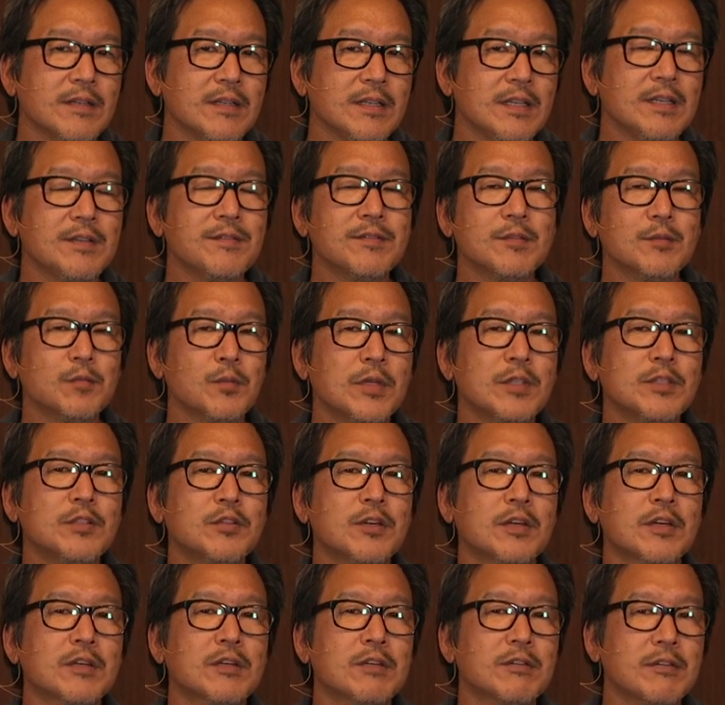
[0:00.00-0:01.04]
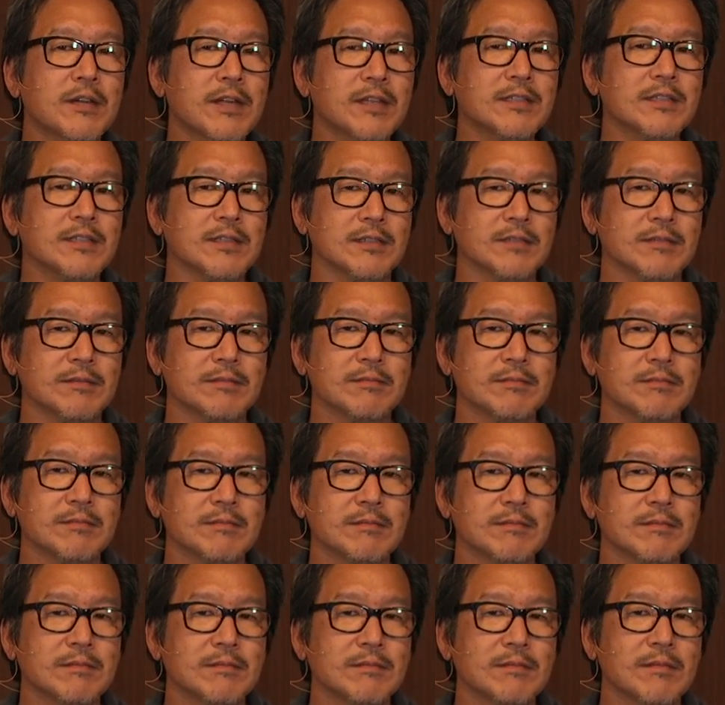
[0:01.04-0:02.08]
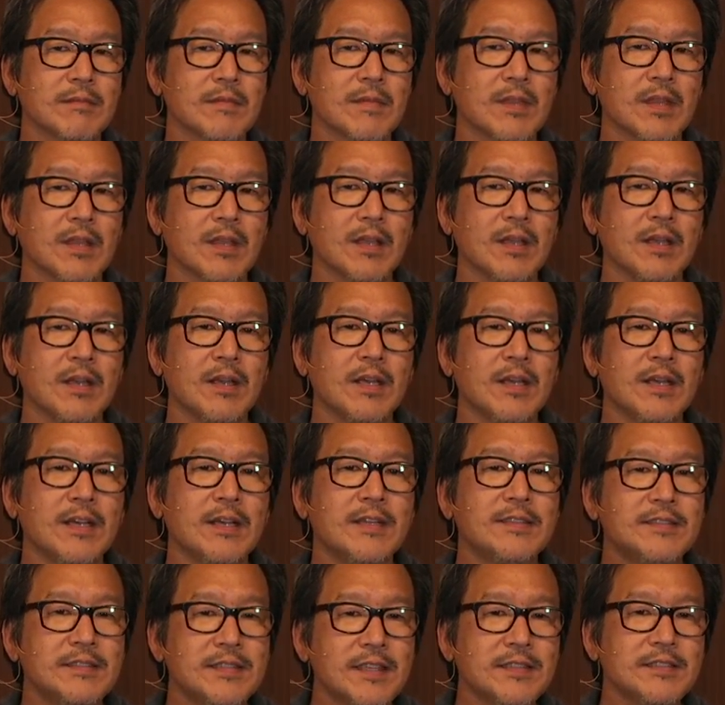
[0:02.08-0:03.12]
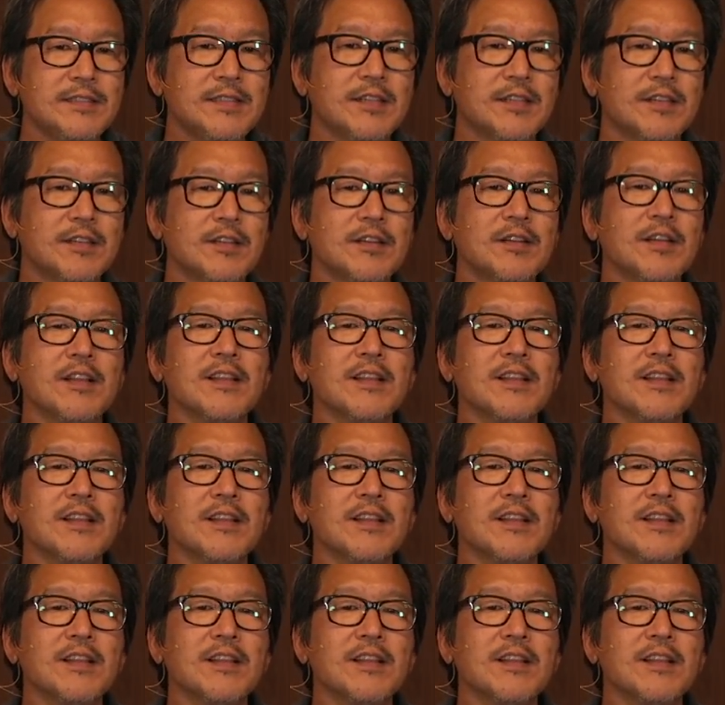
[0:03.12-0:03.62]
even when you are correcting. It says here,